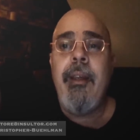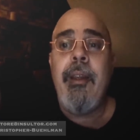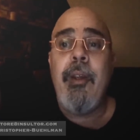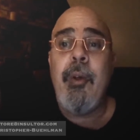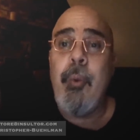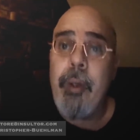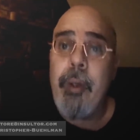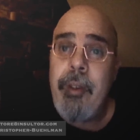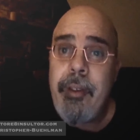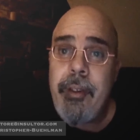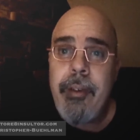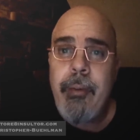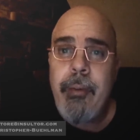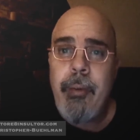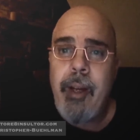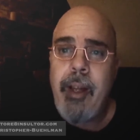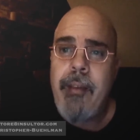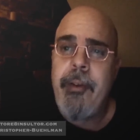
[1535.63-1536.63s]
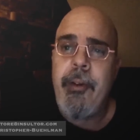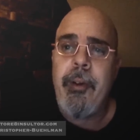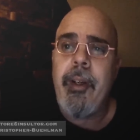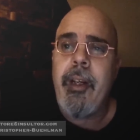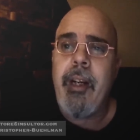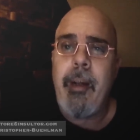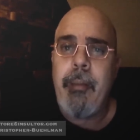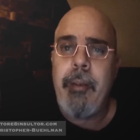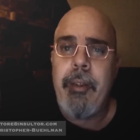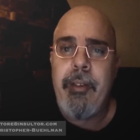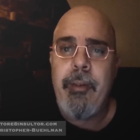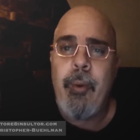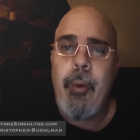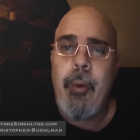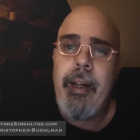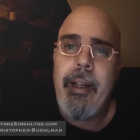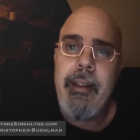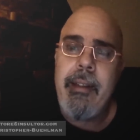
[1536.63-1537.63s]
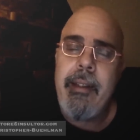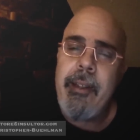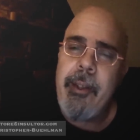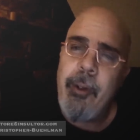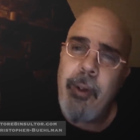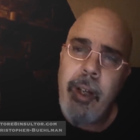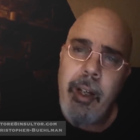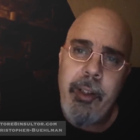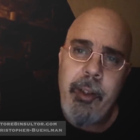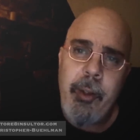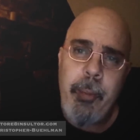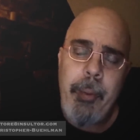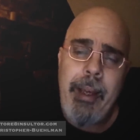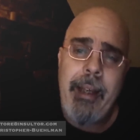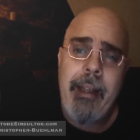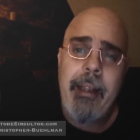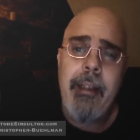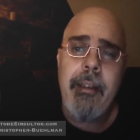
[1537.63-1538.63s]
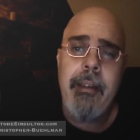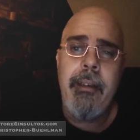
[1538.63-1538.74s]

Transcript: You wouldn't rather a goblet of wine than your honor back.